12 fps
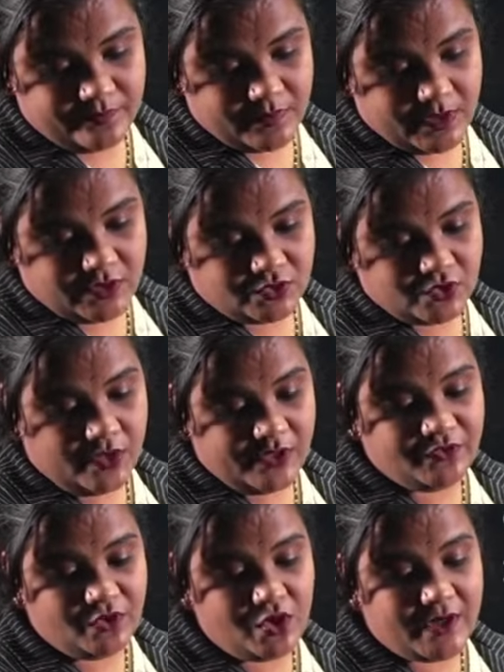So if
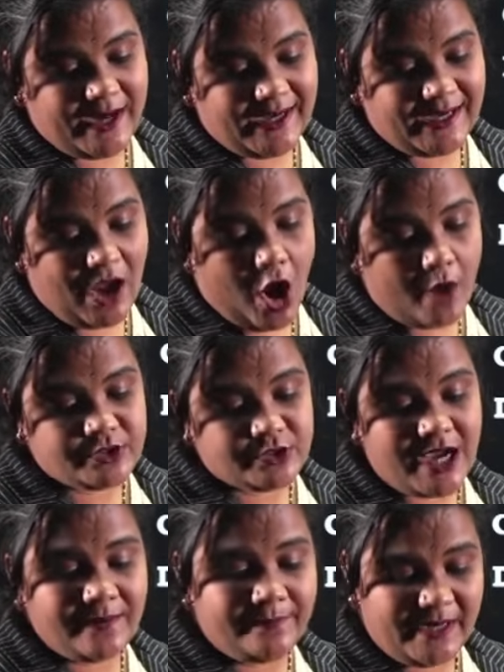you look at
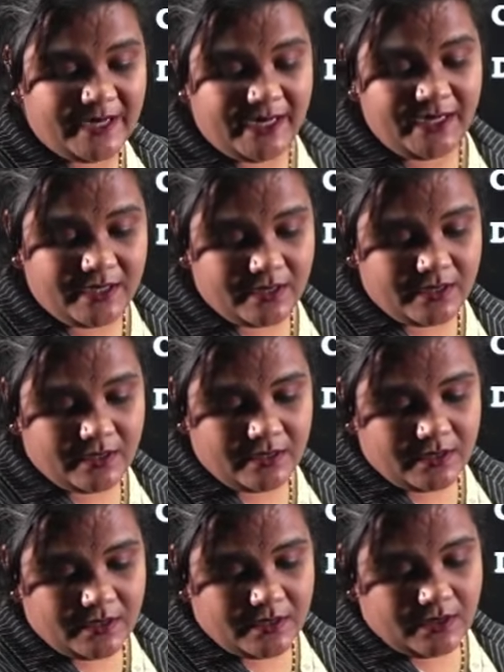option B,
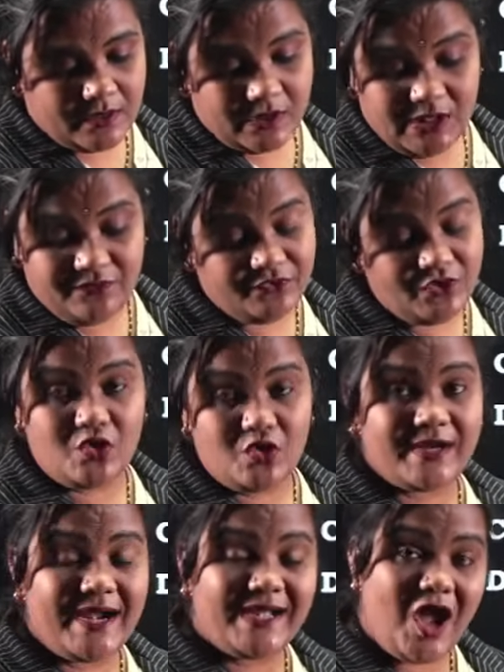
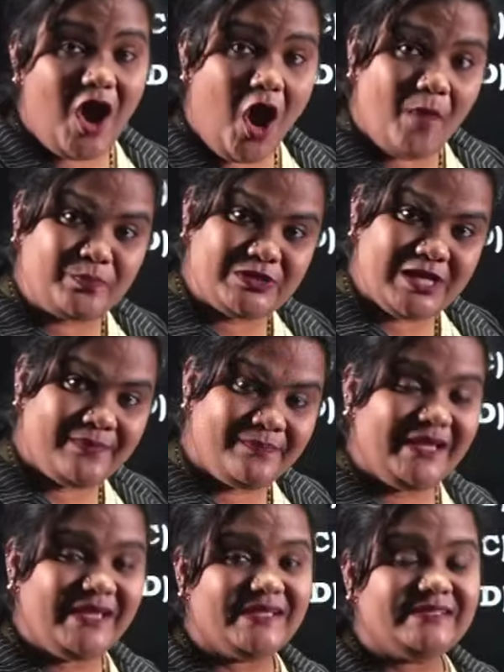
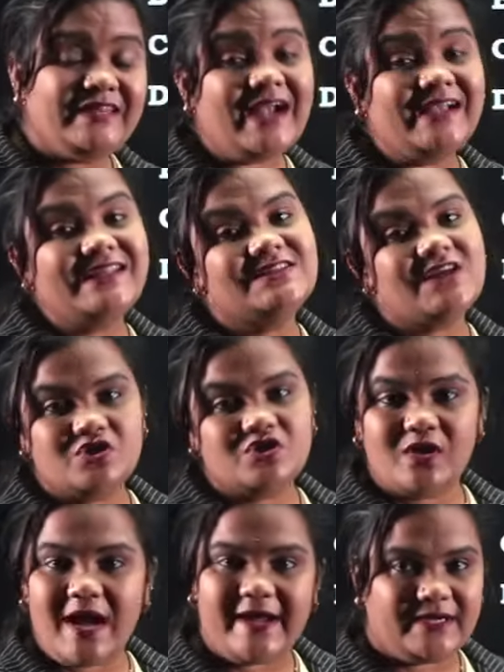that is also
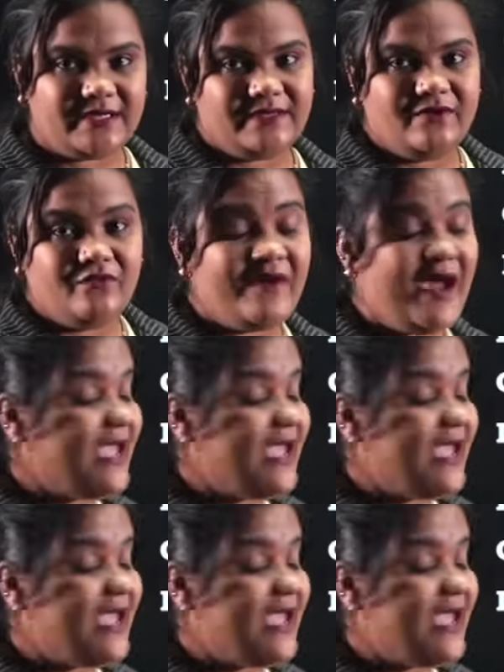correct. Why?